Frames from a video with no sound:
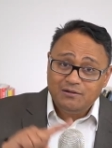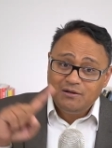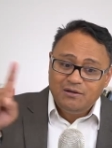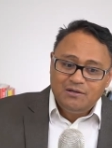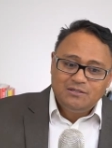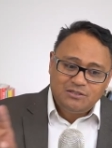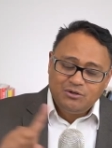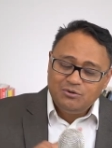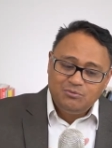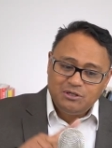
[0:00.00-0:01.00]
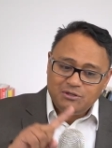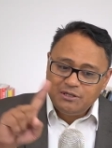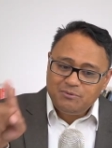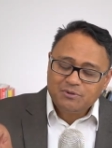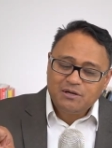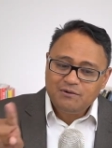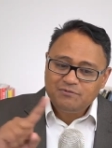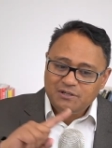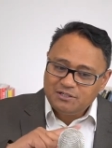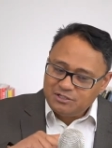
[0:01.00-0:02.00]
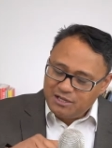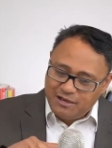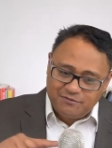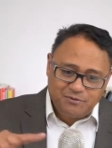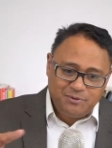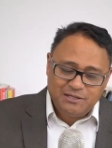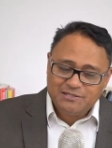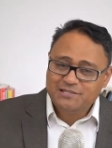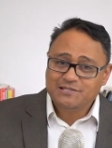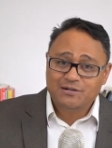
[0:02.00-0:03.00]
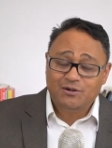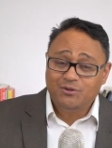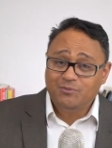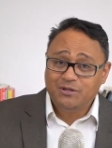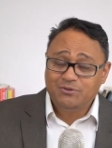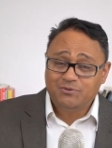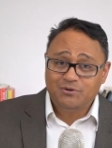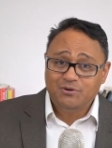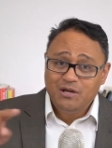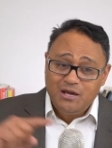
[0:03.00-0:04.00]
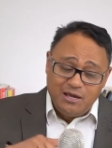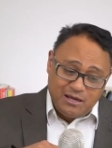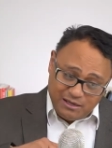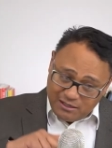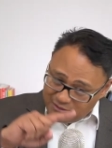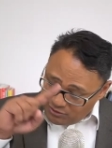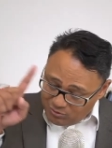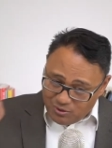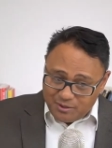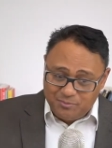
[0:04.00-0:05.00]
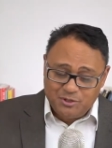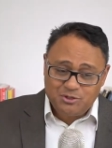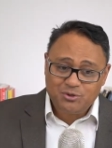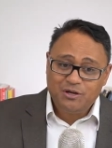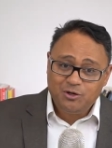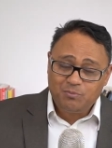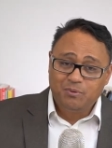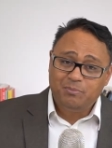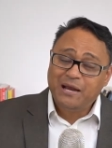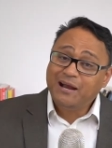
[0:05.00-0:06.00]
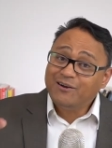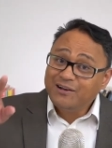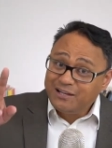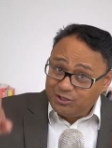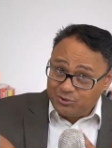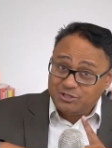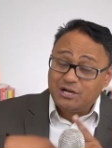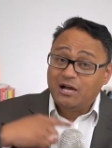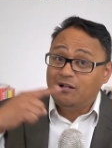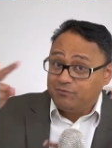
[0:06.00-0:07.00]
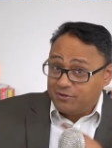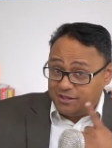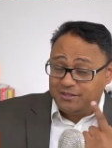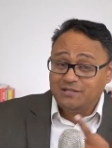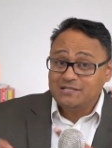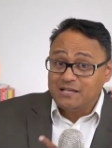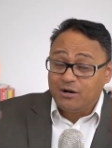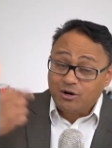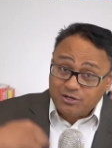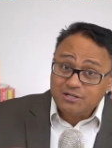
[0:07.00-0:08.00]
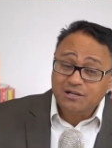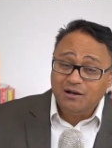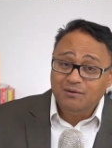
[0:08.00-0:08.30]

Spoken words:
So when you lead with confidence, you have to be consistent all the way through, and you want to be sure that you're preparing your child for the things that are to come